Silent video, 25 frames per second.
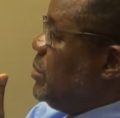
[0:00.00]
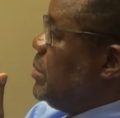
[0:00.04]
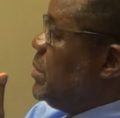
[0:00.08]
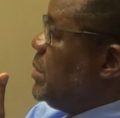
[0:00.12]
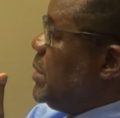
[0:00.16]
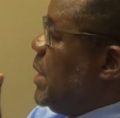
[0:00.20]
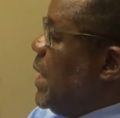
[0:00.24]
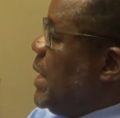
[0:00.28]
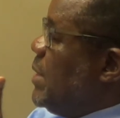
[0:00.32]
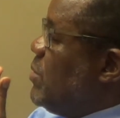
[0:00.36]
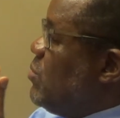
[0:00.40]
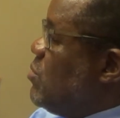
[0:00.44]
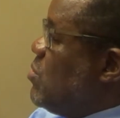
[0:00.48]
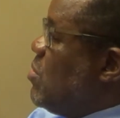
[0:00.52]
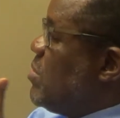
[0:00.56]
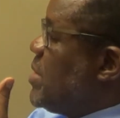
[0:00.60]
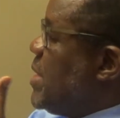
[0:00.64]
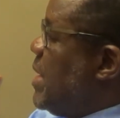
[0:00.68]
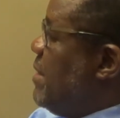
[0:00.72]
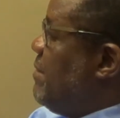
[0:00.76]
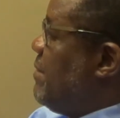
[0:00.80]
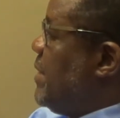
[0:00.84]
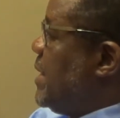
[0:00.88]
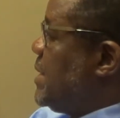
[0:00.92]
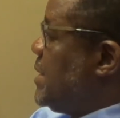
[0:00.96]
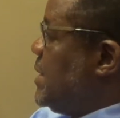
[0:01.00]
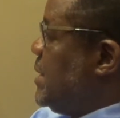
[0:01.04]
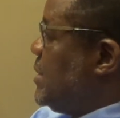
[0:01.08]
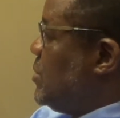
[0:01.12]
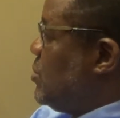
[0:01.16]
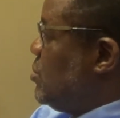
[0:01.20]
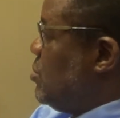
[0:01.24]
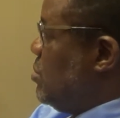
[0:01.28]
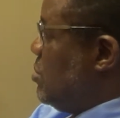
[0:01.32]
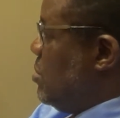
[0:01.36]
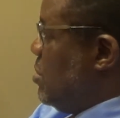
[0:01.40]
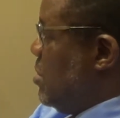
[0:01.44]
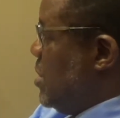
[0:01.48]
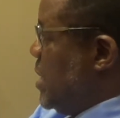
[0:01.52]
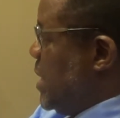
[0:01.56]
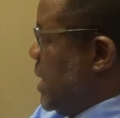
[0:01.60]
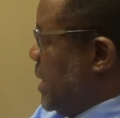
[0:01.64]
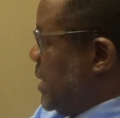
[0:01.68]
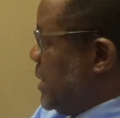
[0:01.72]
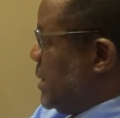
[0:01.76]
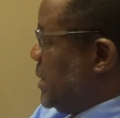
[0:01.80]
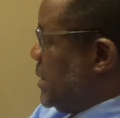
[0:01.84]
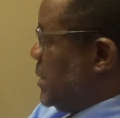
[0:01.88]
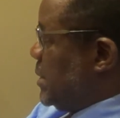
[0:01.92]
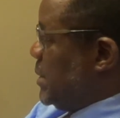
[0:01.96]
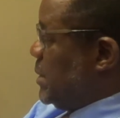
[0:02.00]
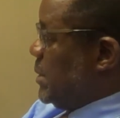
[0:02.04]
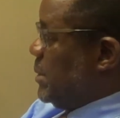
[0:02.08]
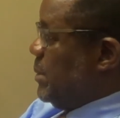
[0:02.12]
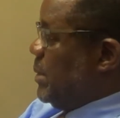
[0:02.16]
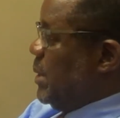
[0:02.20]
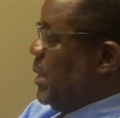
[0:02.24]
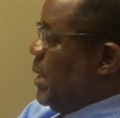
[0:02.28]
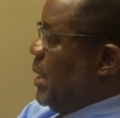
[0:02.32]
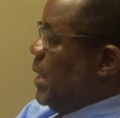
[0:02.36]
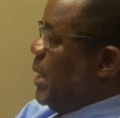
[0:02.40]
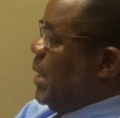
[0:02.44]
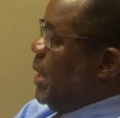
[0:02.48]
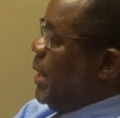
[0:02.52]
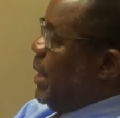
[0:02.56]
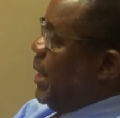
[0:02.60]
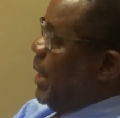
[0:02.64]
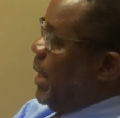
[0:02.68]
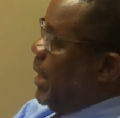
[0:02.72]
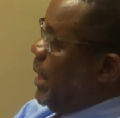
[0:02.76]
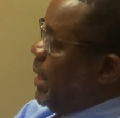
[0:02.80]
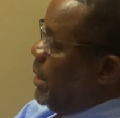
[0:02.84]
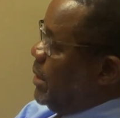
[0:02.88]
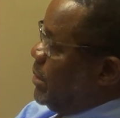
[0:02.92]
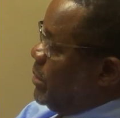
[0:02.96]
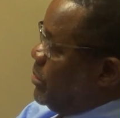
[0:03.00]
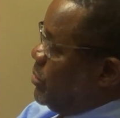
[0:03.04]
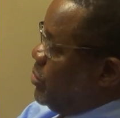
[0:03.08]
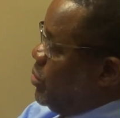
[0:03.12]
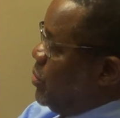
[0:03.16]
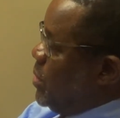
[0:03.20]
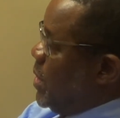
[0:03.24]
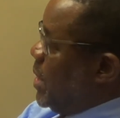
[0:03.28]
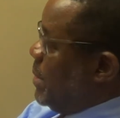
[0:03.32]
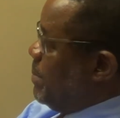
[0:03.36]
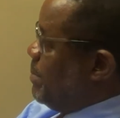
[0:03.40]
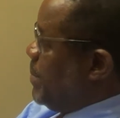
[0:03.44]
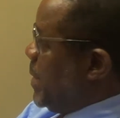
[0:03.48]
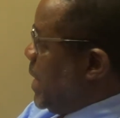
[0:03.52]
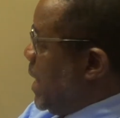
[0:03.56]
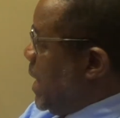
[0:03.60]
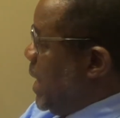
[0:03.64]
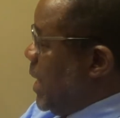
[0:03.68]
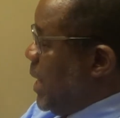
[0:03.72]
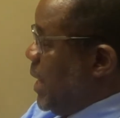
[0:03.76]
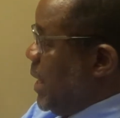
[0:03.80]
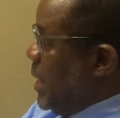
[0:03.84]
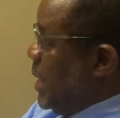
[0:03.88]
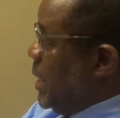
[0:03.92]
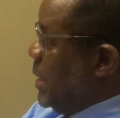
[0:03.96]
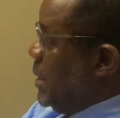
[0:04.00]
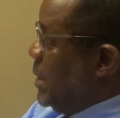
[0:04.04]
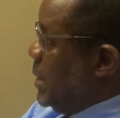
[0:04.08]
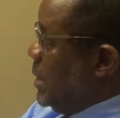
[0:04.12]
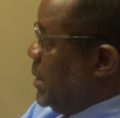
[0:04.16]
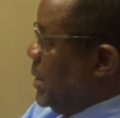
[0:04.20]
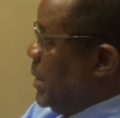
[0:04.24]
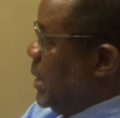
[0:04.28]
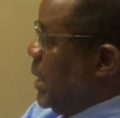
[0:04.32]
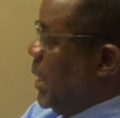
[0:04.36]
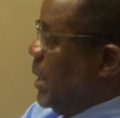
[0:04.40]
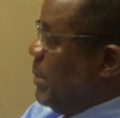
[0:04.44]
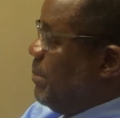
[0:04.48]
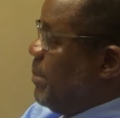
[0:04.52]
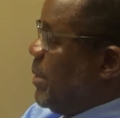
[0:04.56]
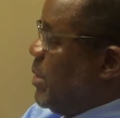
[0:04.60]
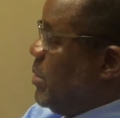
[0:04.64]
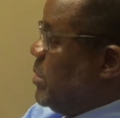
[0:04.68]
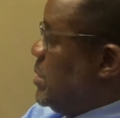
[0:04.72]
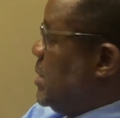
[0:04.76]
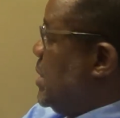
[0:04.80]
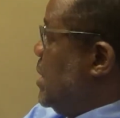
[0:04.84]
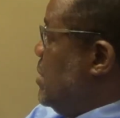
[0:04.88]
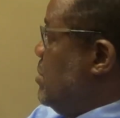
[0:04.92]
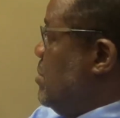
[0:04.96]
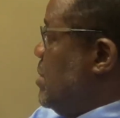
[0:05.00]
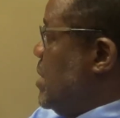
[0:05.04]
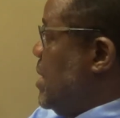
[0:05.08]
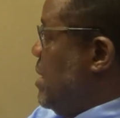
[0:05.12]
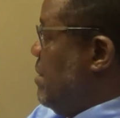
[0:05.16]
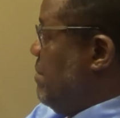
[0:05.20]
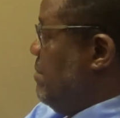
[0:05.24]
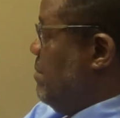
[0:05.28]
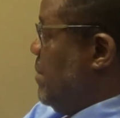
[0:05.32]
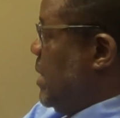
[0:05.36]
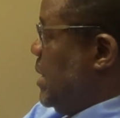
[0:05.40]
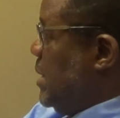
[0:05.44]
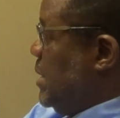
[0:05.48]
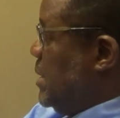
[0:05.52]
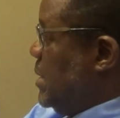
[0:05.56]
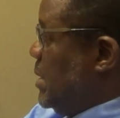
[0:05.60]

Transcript: do not have access to lawyers to apply because they don't have money.